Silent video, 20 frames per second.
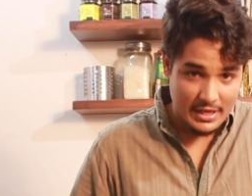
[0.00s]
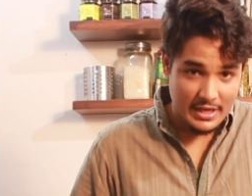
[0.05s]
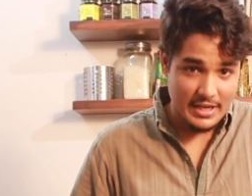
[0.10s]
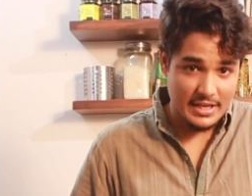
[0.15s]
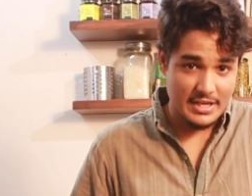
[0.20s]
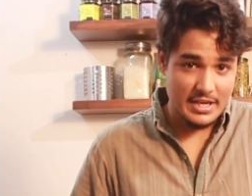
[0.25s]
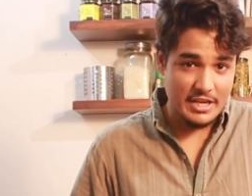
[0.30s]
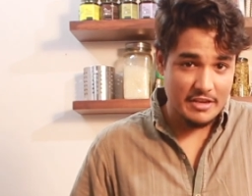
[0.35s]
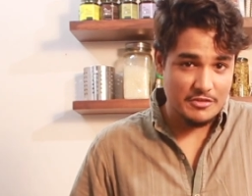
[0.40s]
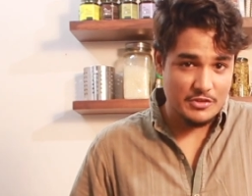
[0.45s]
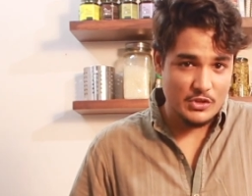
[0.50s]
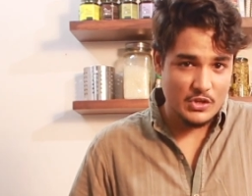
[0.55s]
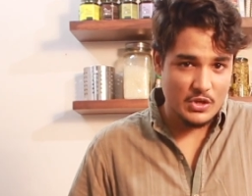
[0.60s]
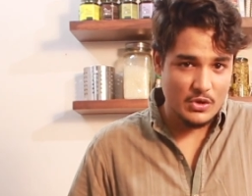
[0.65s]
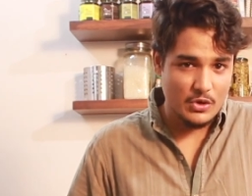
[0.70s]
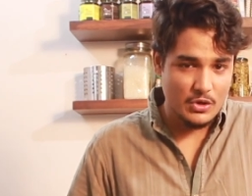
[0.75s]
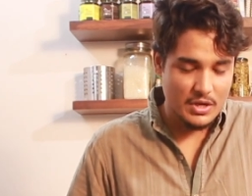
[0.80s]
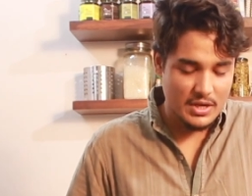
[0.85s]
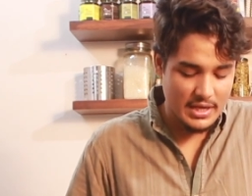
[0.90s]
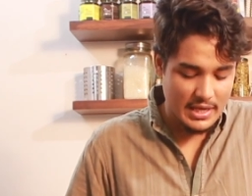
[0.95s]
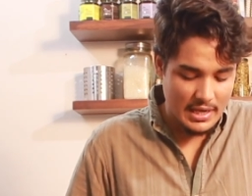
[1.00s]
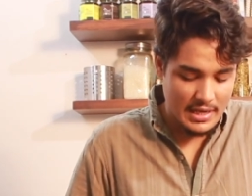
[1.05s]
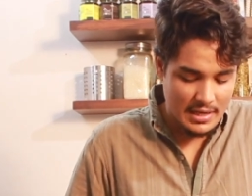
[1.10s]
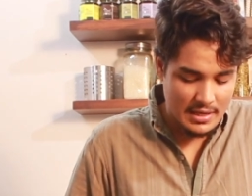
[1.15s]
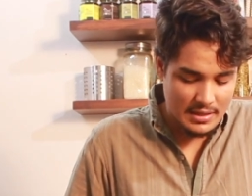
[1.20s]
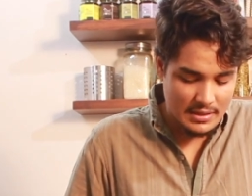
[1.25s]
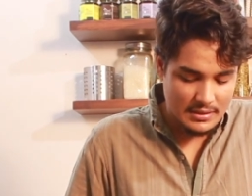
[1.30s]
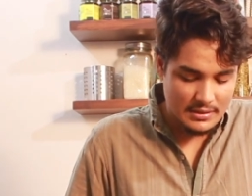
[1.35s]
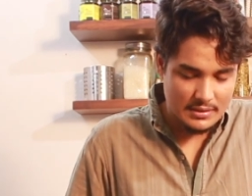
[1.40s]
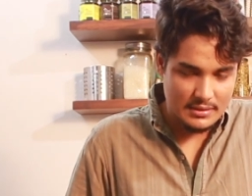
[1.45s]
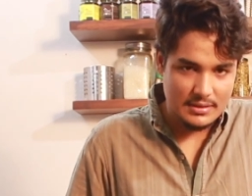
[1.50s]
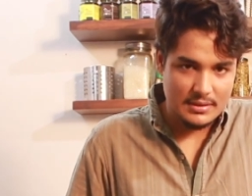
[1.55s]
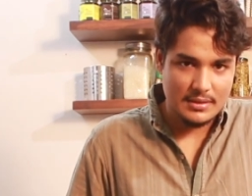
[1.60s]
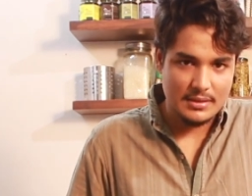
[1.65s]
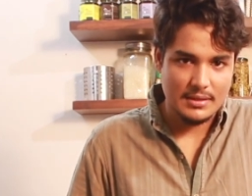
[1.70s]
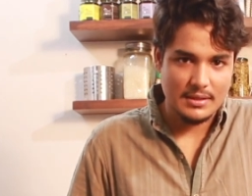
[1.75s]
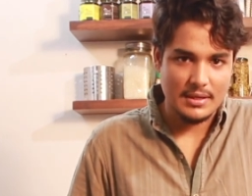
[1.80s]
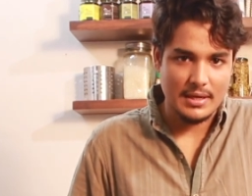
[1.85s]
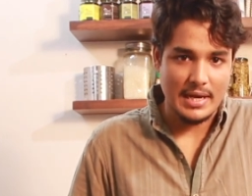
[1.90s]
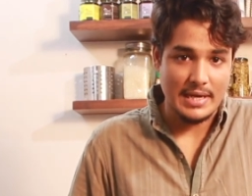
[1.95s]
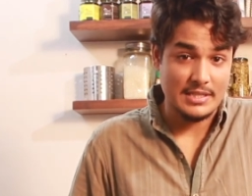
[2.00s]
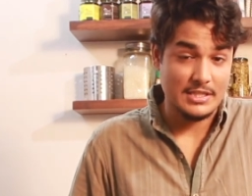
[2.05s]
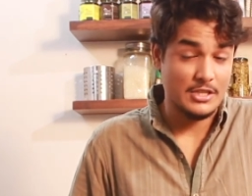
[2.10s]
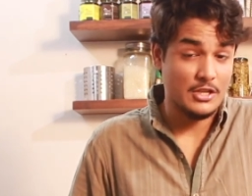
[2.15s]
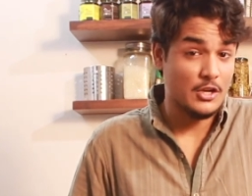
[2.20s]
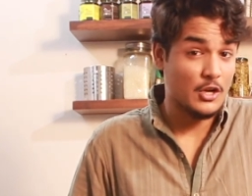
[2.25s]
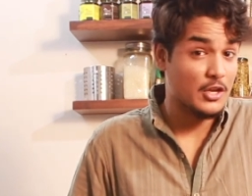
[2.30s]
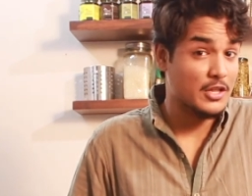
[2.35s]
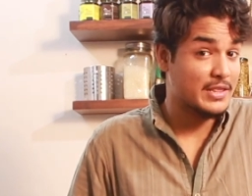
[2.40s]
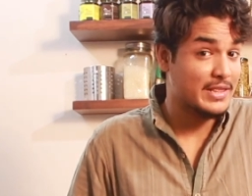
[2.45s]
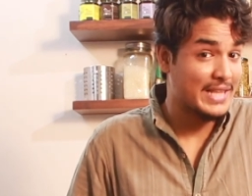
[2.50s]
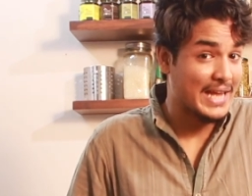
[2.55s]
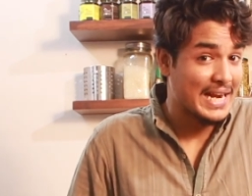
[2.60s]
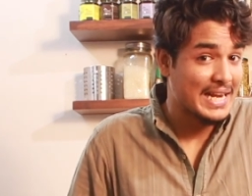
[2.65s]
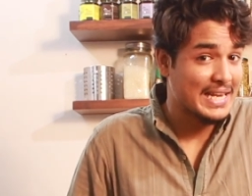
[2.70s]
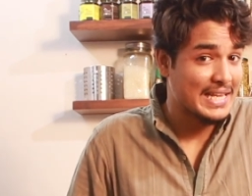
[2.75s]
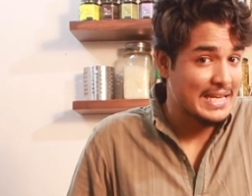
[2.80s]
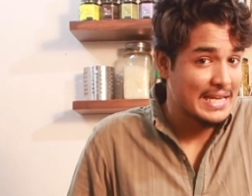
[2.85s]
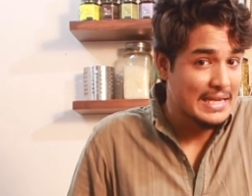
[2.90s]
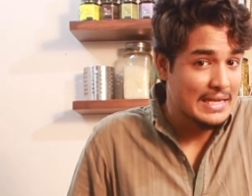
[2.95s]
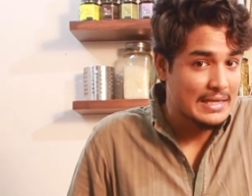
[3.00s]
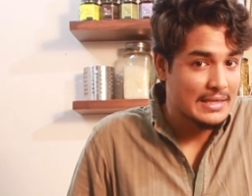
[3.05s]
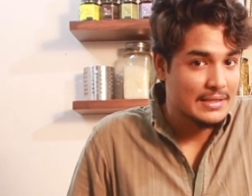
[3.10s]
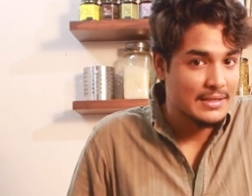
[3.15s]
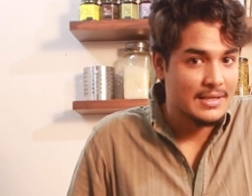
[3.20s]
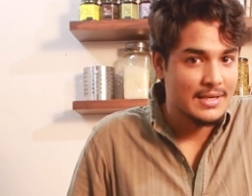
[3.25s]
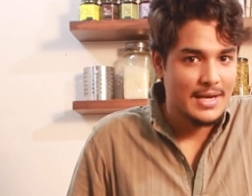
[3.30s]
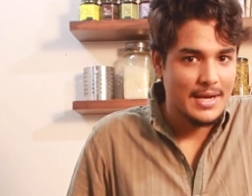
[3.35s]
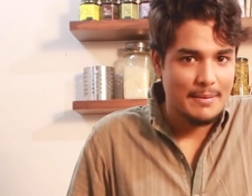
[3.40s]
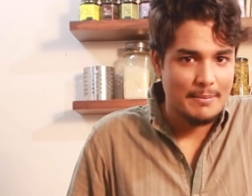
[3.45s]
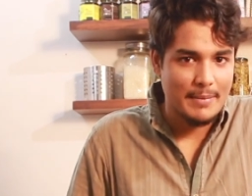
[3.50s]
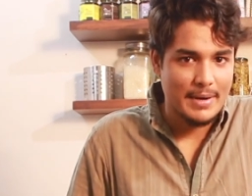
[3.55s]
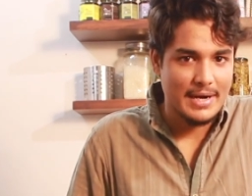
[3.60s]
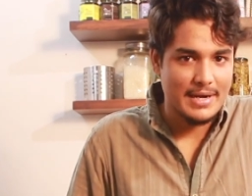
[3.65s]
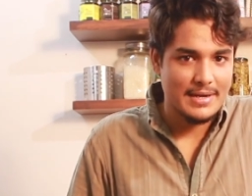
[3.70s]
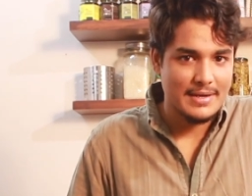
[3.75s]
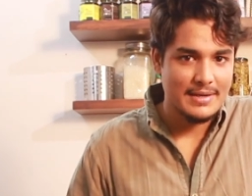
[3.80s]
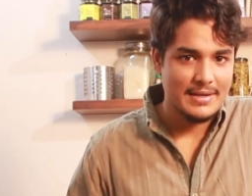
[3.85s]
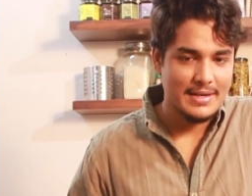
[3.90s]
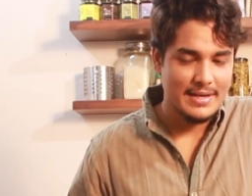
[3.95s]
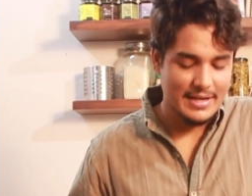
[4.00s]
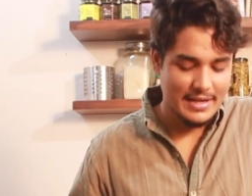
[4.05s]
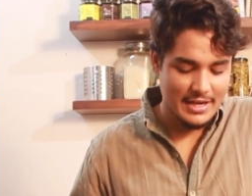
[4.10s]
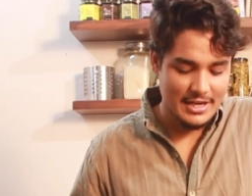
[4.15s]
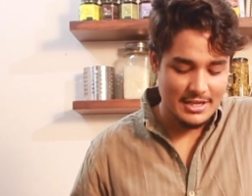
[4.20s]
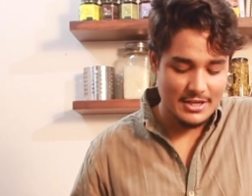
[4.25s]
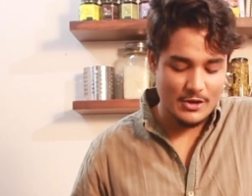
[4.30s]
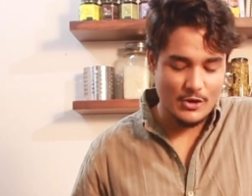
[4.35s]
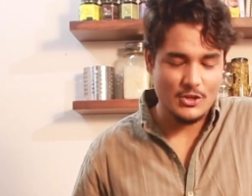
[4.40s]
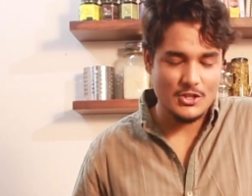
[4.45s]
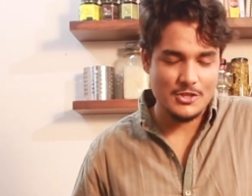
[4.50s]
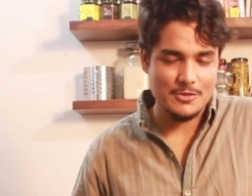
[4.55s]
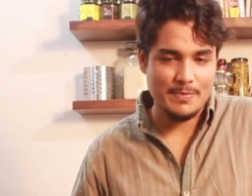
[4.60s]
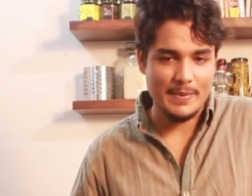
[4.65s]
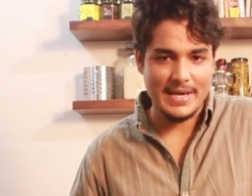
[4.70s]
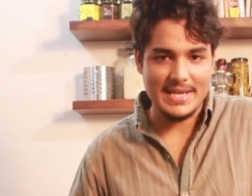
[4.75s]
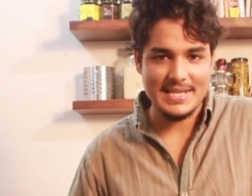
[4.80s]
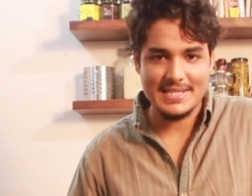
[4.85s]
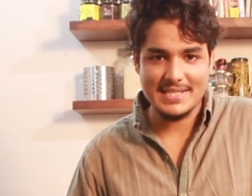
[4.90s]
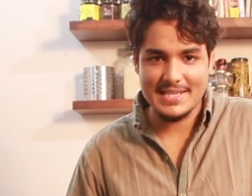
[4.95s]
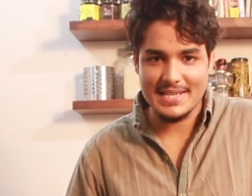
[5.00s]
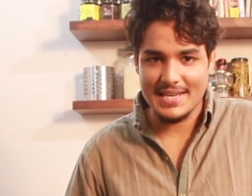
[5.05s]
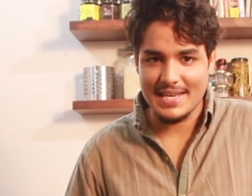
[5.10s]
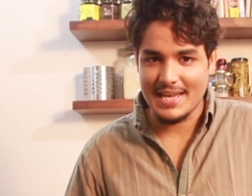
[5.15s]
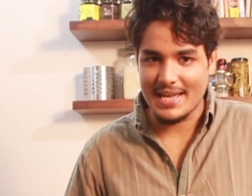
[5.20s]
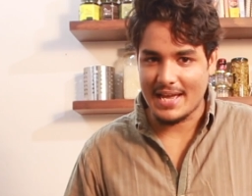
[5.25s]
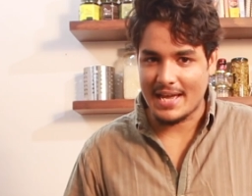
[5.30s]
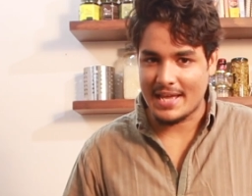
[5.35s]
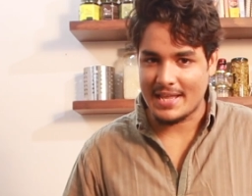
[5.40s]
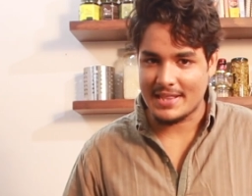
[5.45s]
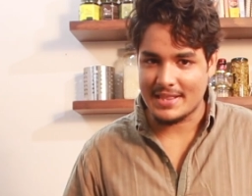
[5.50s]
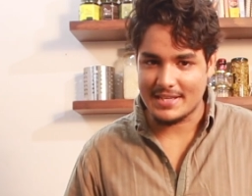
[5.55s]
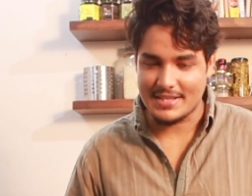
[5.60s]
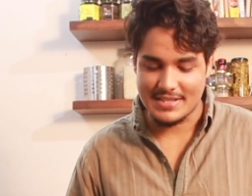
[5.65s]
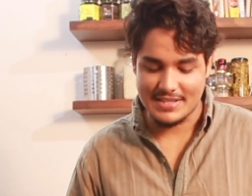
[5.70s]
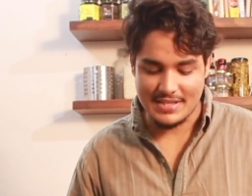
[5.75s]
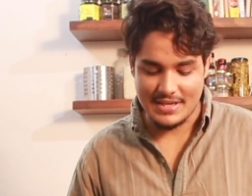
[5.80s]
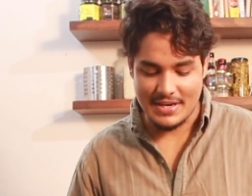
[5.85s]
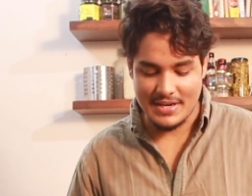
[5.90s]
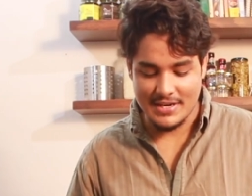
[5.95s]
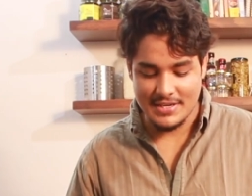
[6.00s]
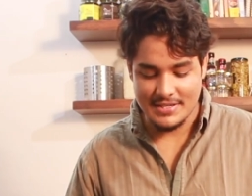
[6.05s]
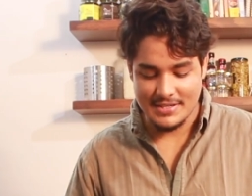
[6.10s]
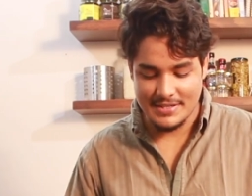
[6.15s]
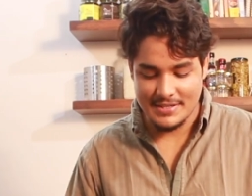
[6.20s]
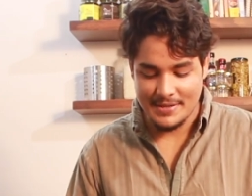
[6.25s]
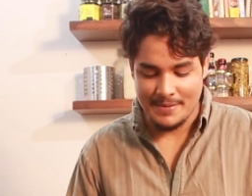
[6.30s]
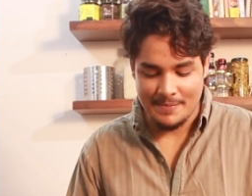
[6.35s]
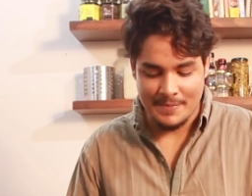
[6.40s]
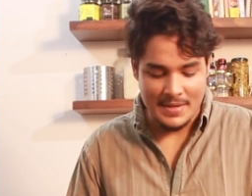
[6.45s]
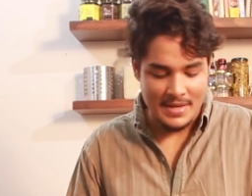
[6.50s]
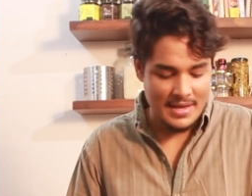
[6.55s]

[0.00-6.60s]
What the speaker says: It gives you a good kick, as in not that kick, but a good spice kick and the sourness.